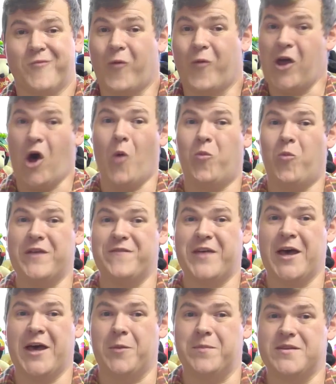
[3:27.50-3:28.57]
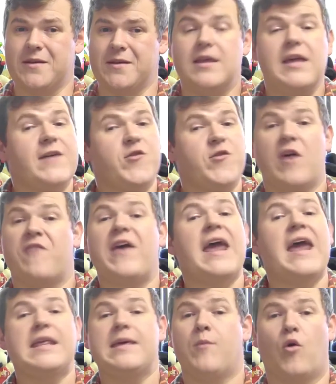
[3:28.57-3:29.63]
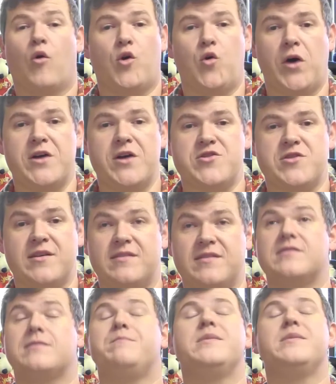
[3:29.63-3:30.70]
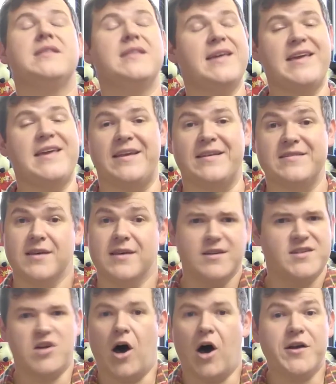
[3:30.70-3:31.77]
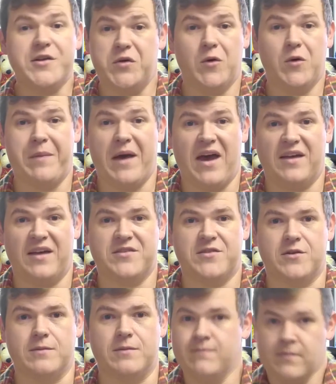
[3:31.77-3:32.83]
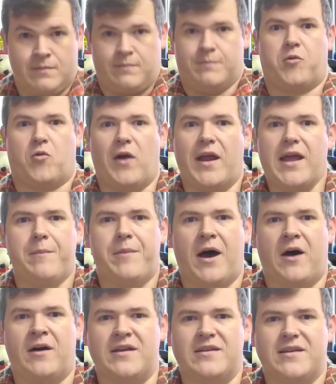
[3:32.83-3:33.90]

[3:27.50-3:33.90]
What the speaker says: We hope we've helped. If you have any more questions, please talk to a pastor. Pray about it.